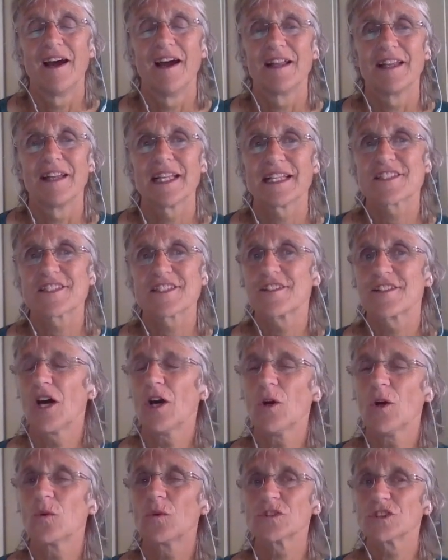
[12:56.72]

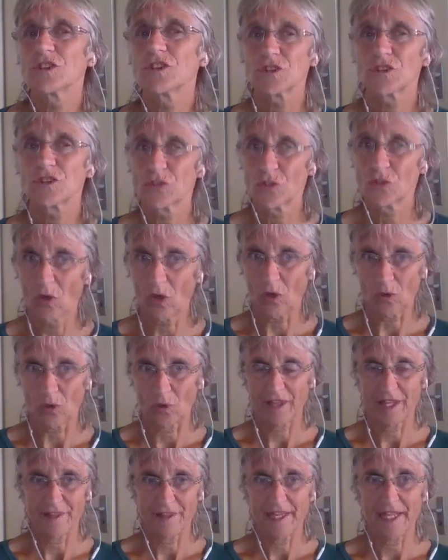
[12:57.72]
so strong
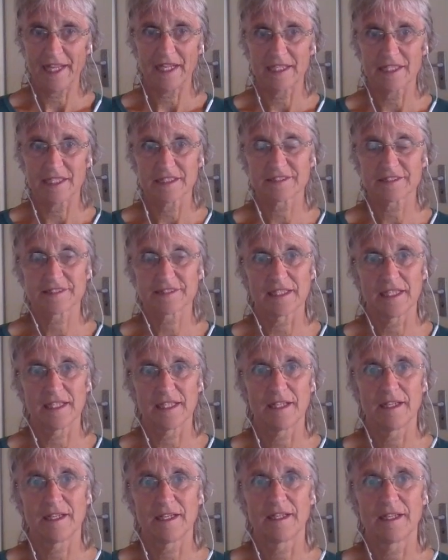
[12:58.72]
that there's
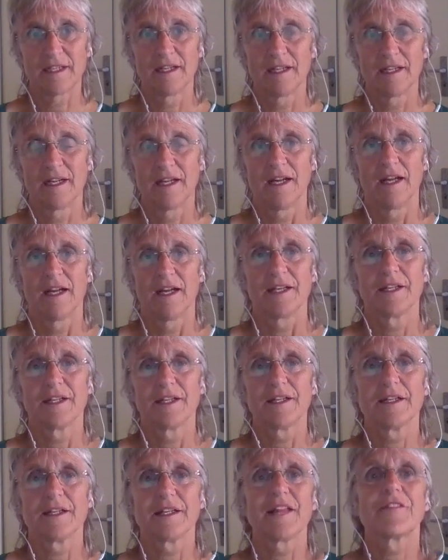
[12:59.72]

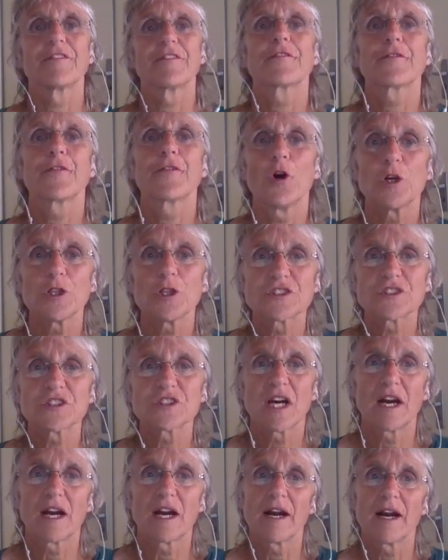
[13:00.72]
that thoughts
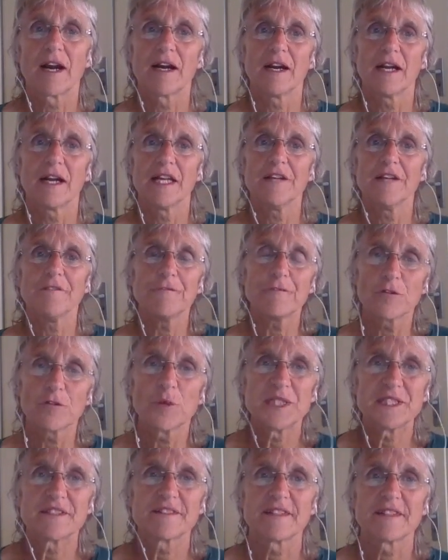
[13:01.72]
are
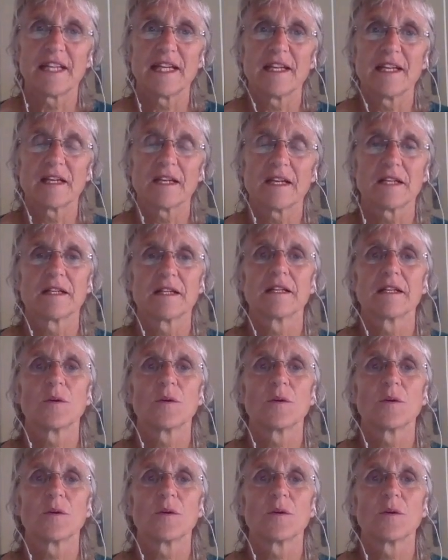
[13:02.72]
influencing the